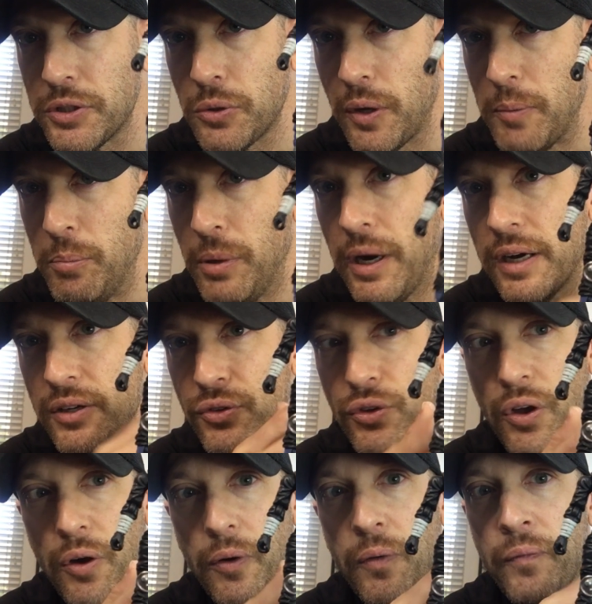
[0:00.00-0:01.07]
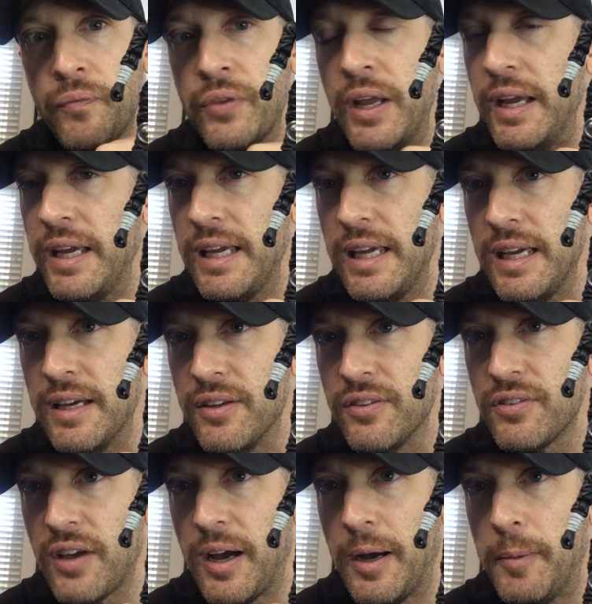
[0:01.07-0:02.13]
Toy Buck, so he
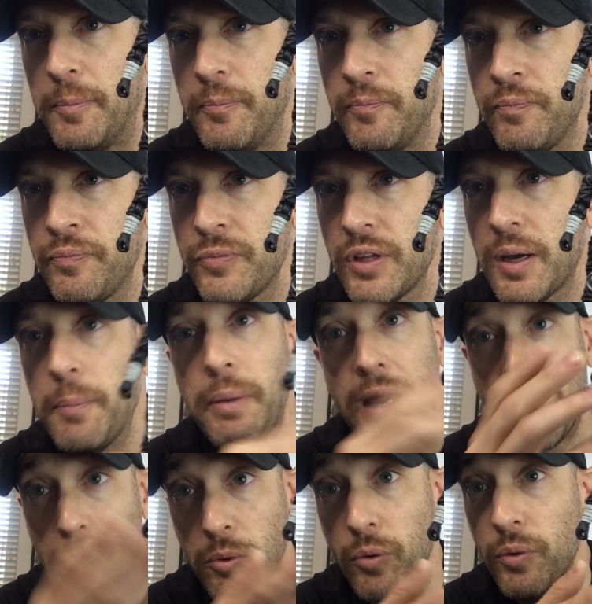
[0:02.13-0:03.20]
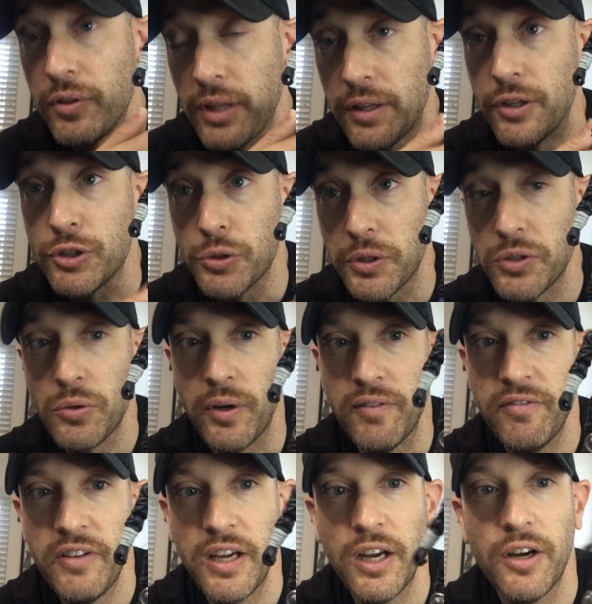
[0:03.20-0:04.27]
is compatible with other Joy Toy
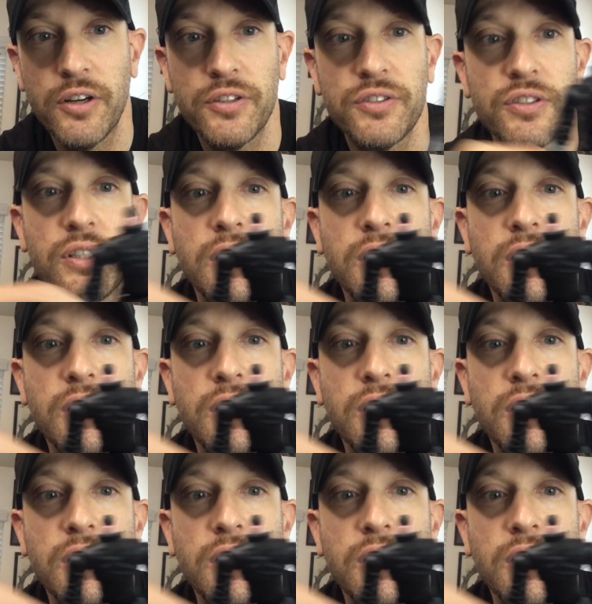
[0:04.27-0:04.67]
figures.